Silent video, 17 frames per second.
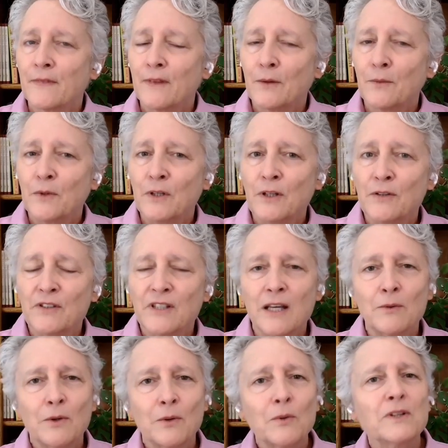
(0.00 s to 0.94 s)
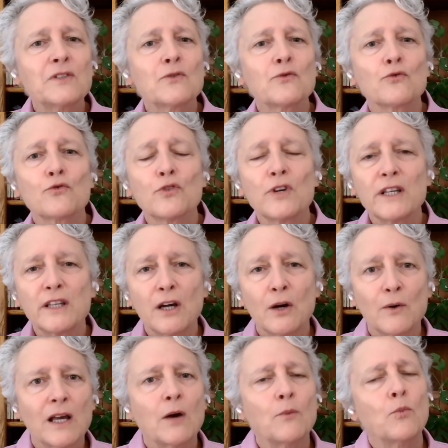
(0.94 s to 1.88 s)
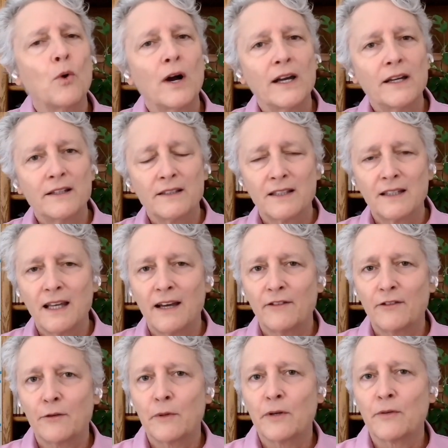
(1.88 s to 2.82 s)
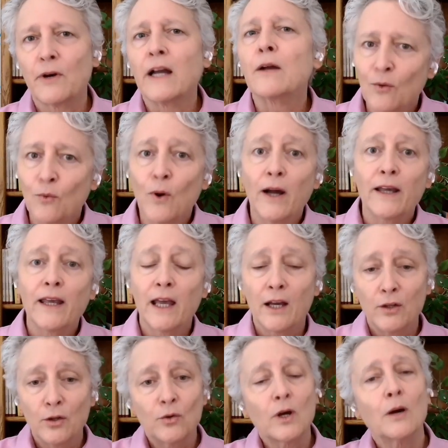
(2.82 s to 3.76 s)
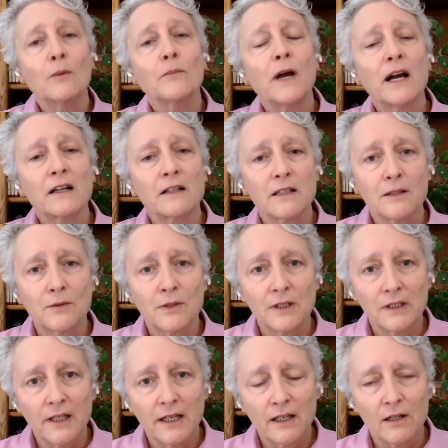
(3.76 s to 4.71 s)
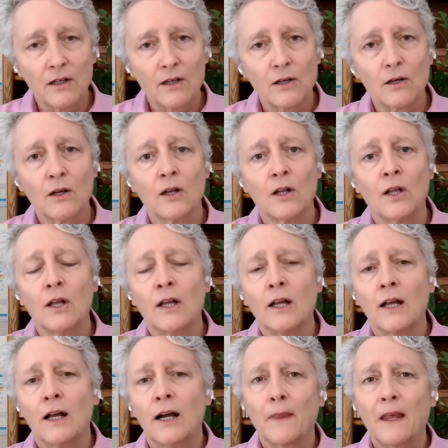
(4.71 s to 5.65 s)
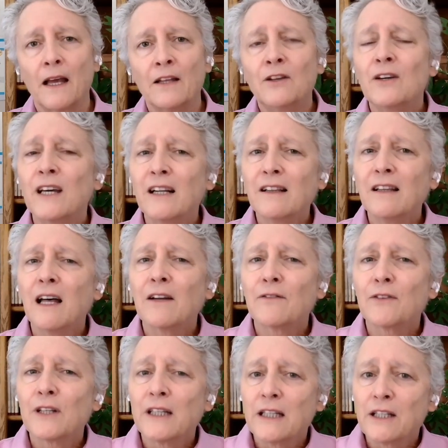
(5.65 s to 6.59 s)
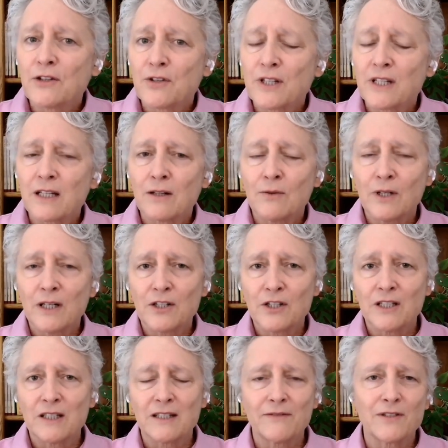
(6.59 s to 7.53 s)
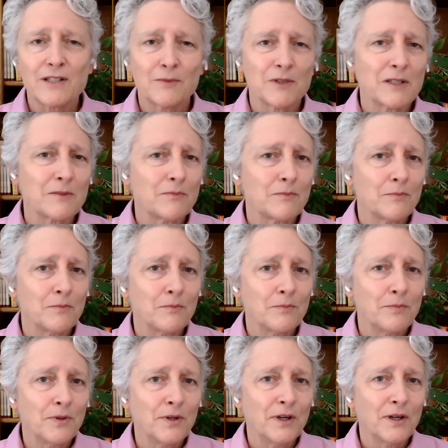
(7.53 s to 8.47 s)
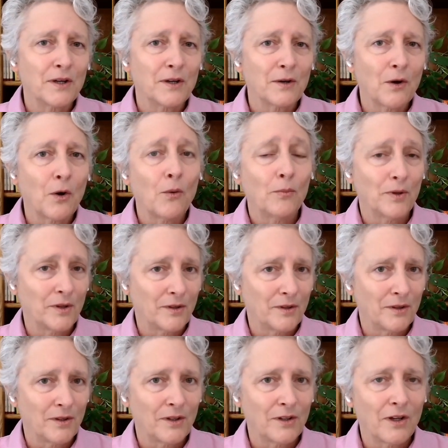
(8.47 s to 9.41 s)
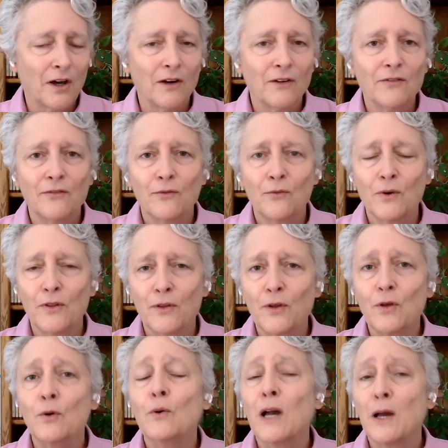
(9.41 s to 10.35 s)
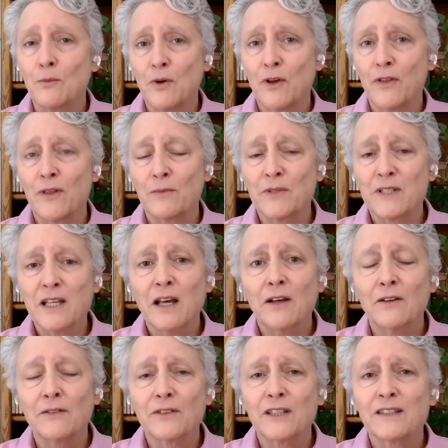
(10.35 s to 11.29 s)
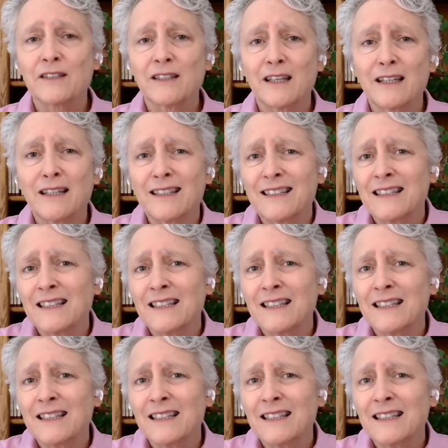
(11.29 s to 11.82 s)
when you say, well, what's really going on? Why does it have to be right? Why can't you come back to it later? And you get a lot of really interesting questions if someone's being open enough with you and with themselves. It's like,